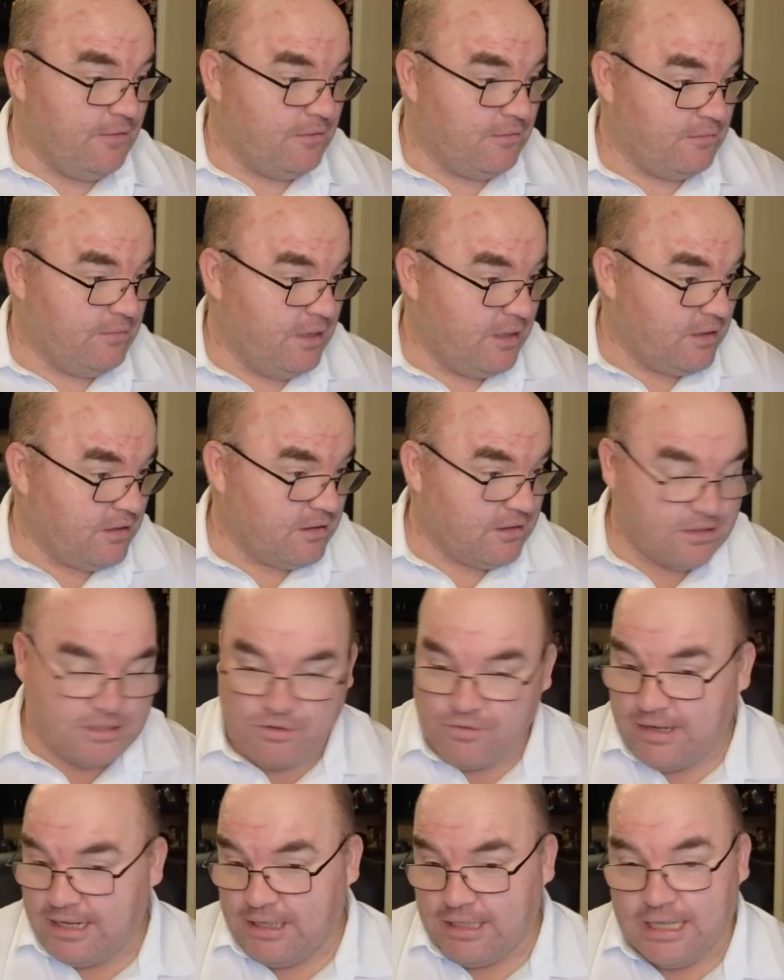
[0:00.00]
You can do
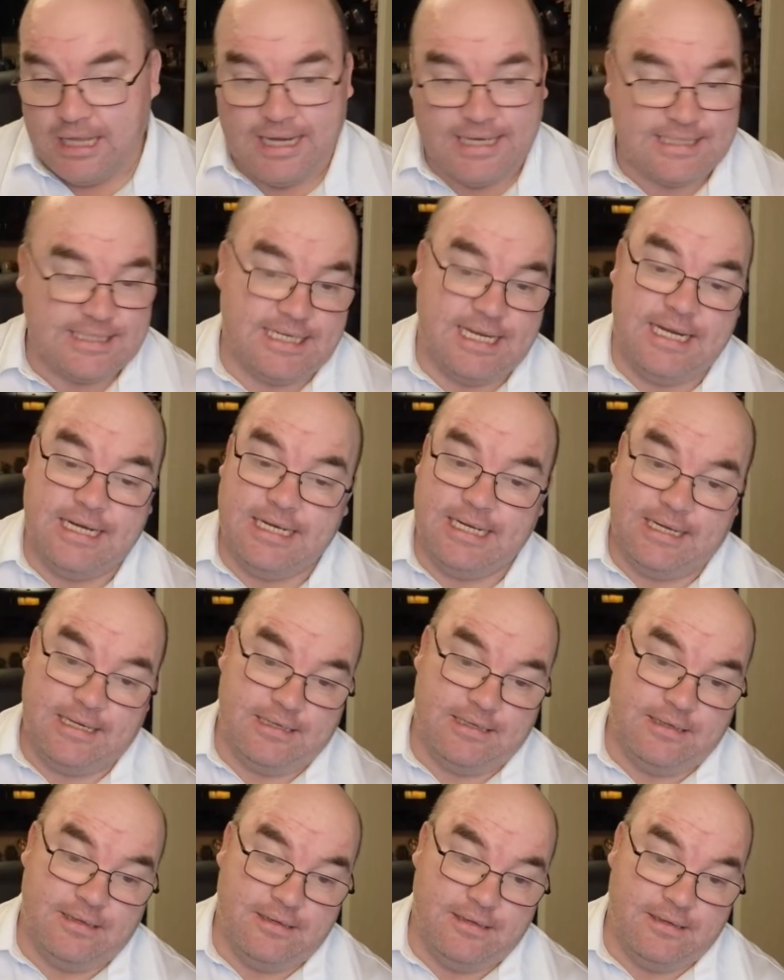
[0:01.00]
what you like, Sandy.
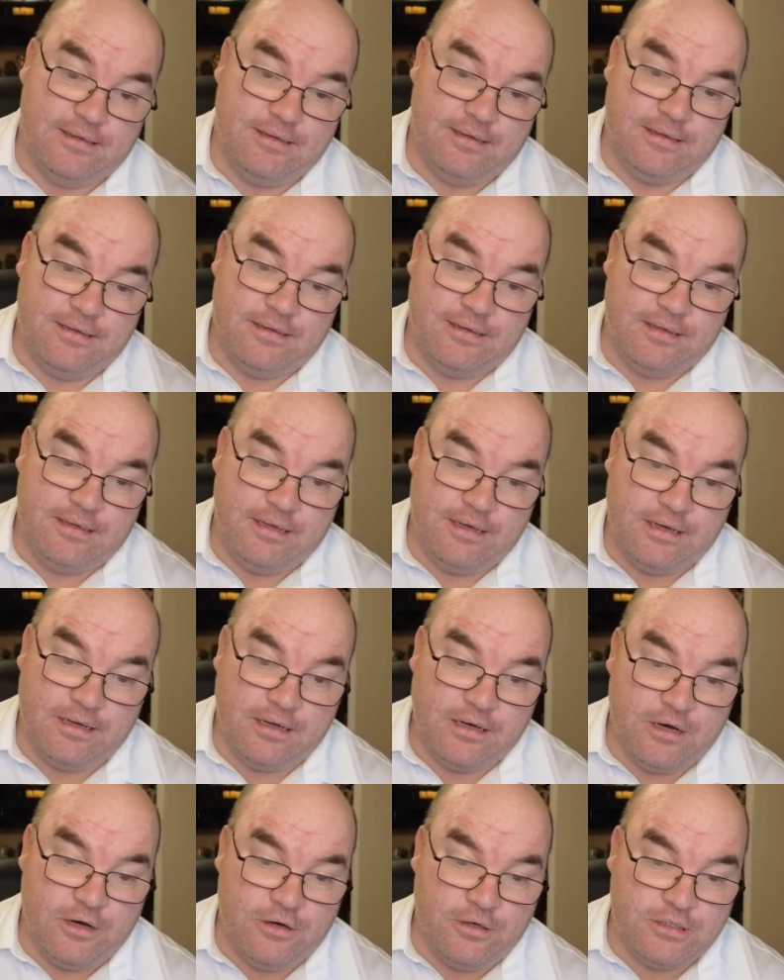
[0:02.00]
You can
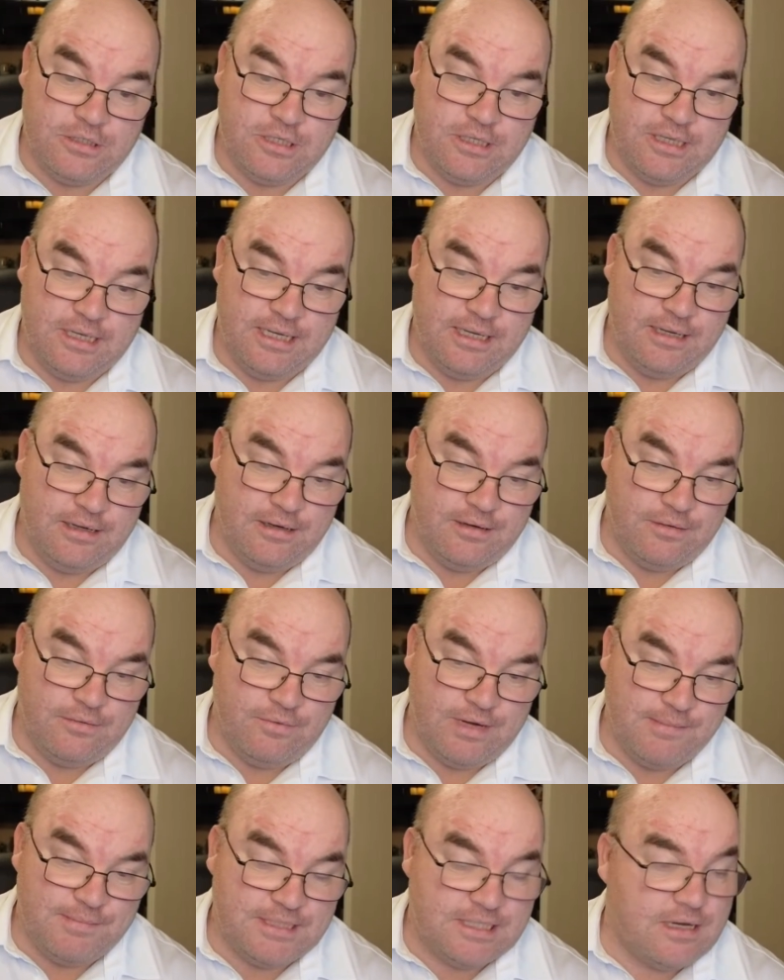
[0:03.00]
go to the
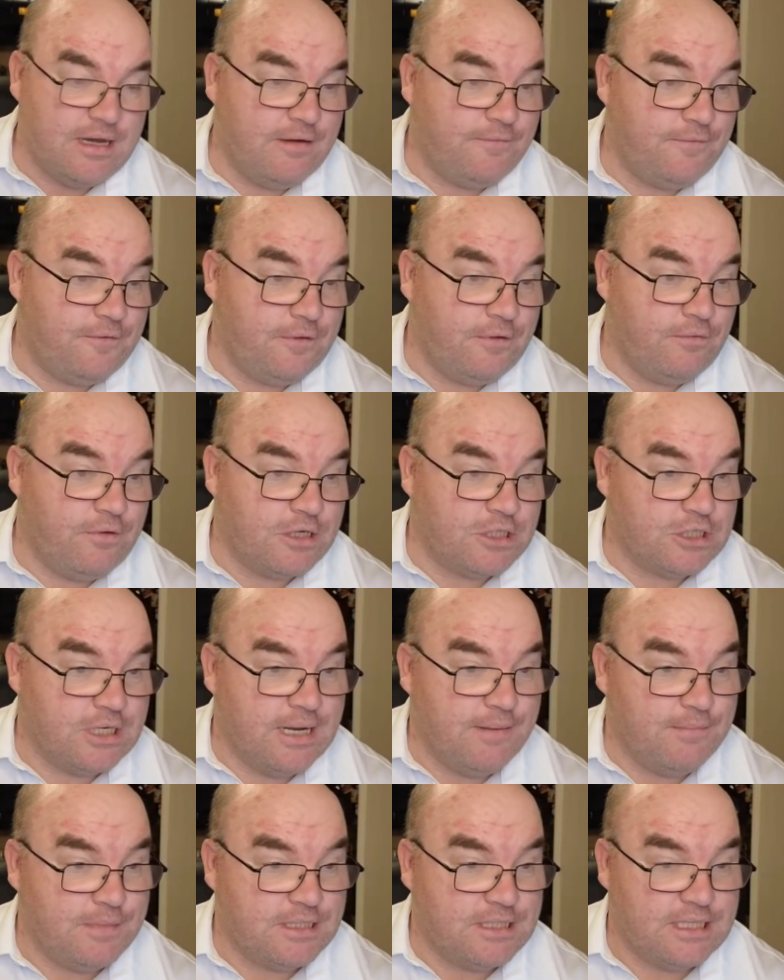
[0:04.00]
website for the Russian
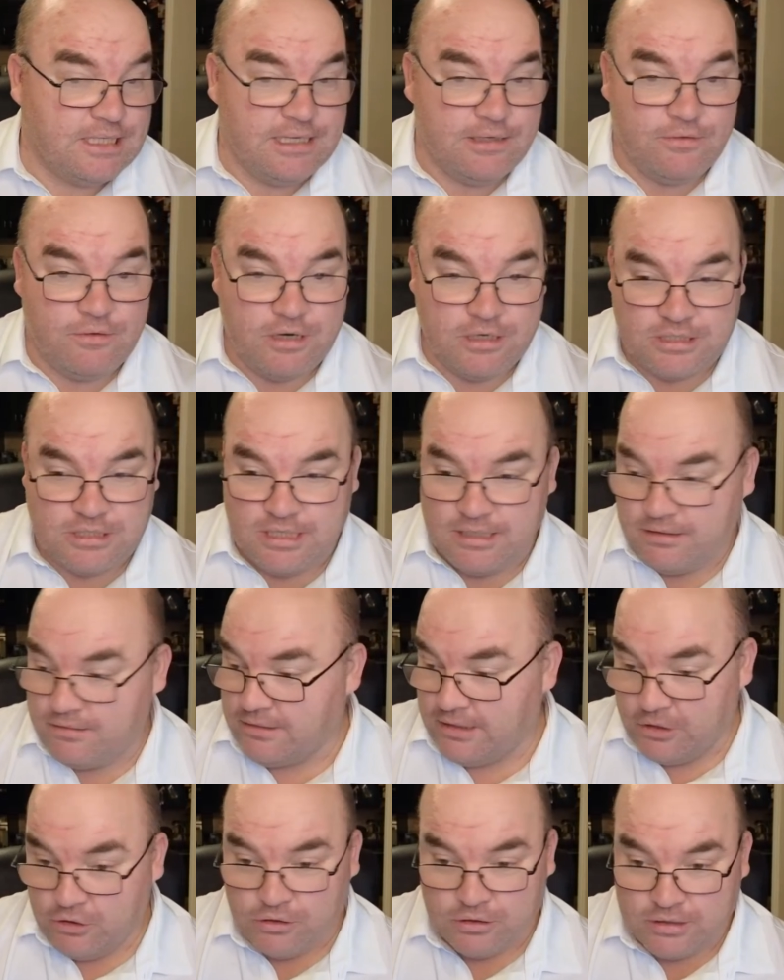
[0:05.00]
embassy in
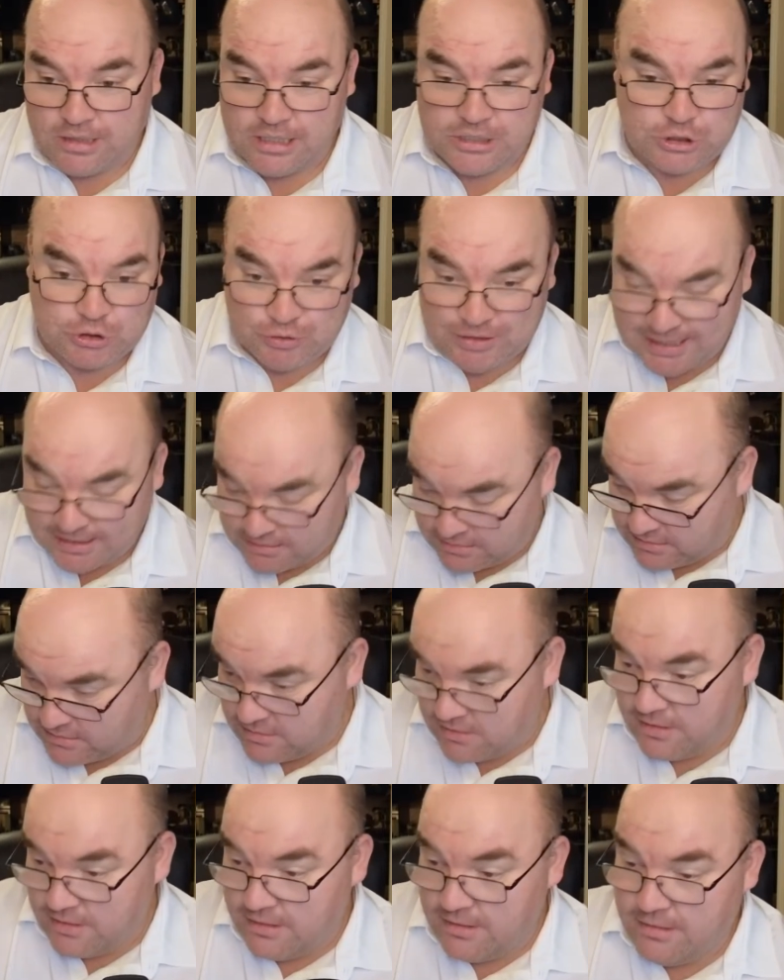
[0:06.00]
your country,
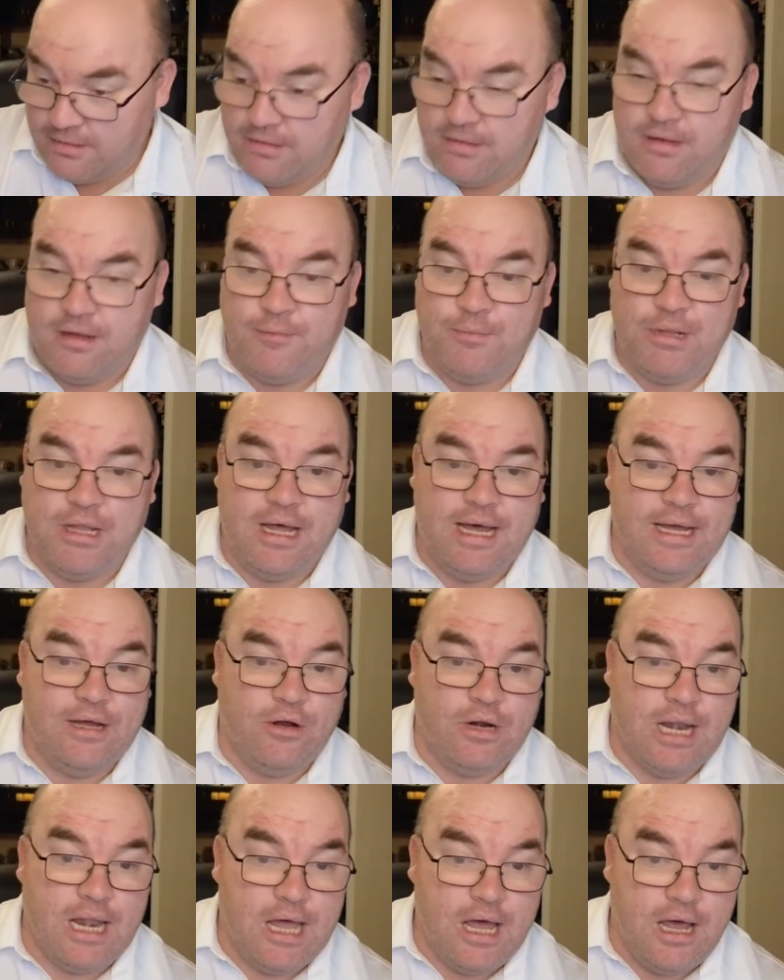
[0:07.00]
apply
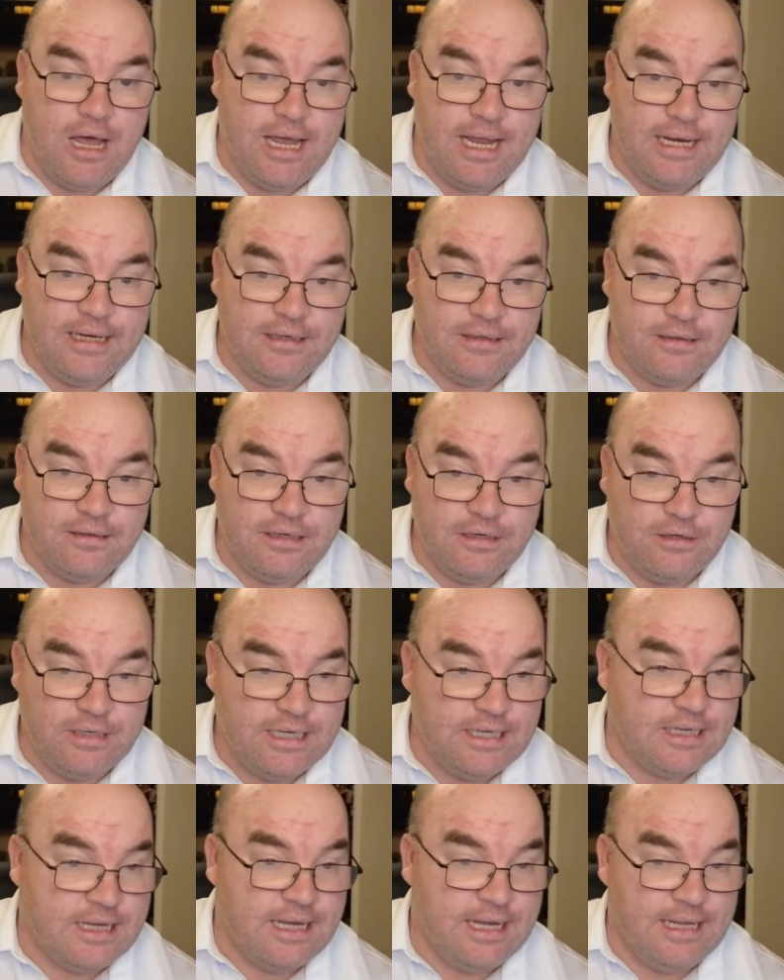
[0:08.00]
online. You
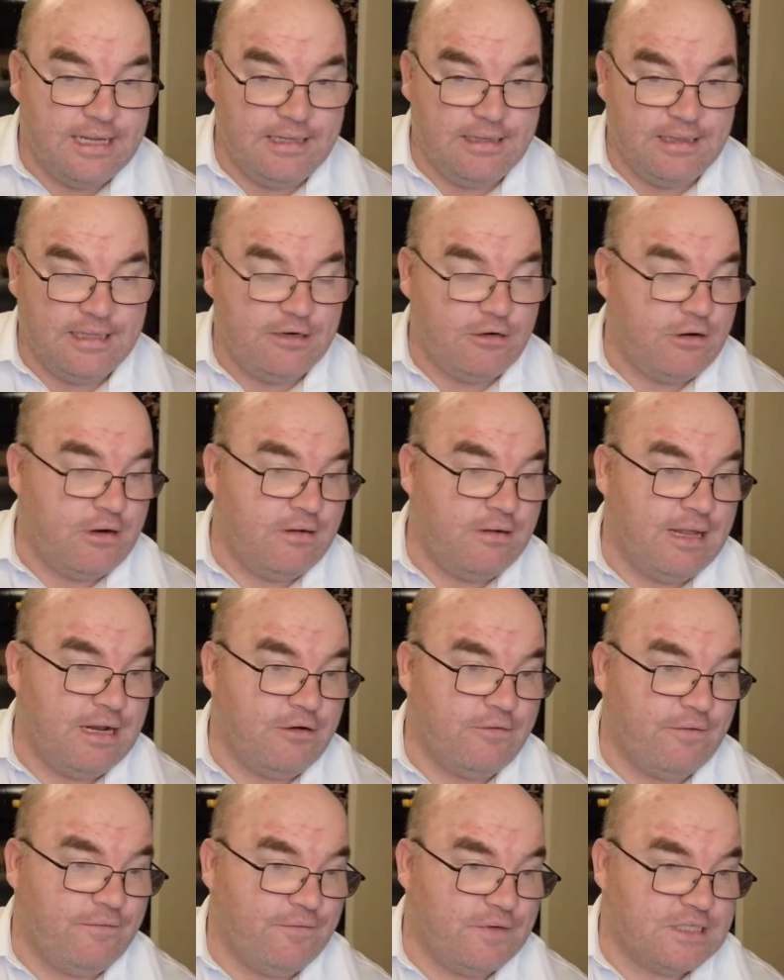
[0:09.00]
need a letter
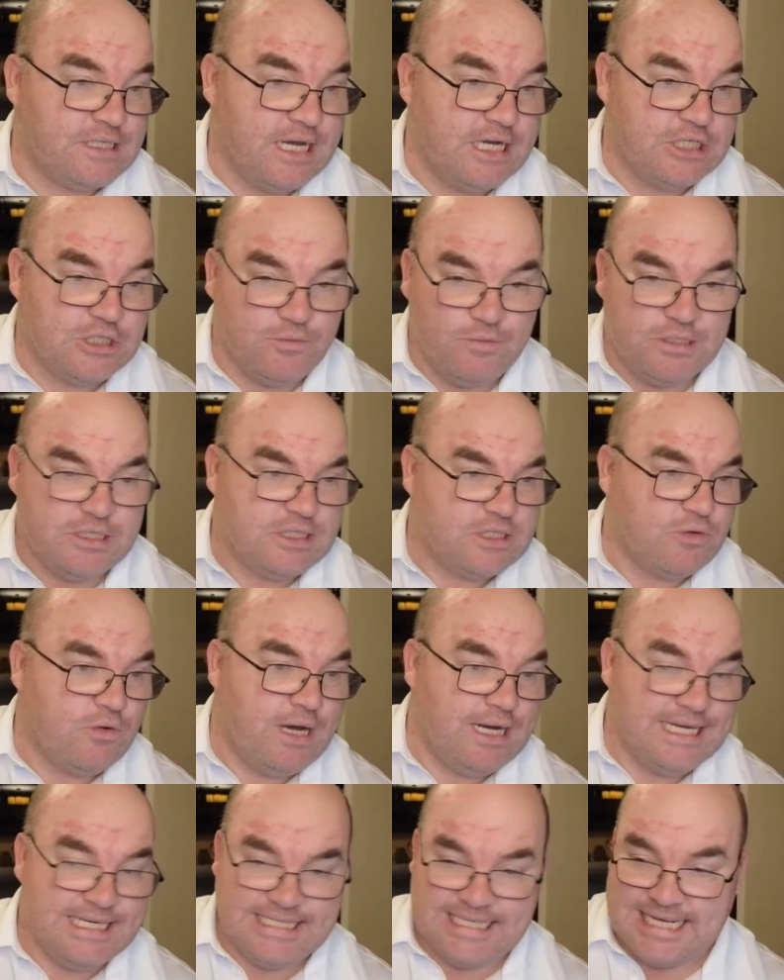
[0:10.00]
of invitation, which is
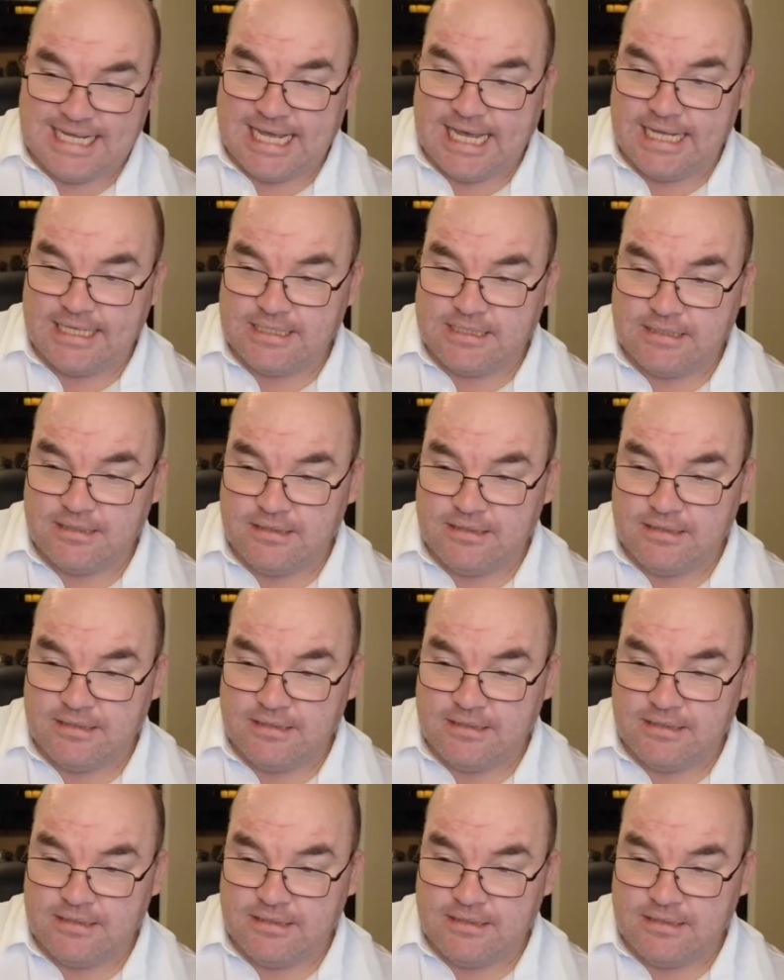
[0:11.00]
quite easy to get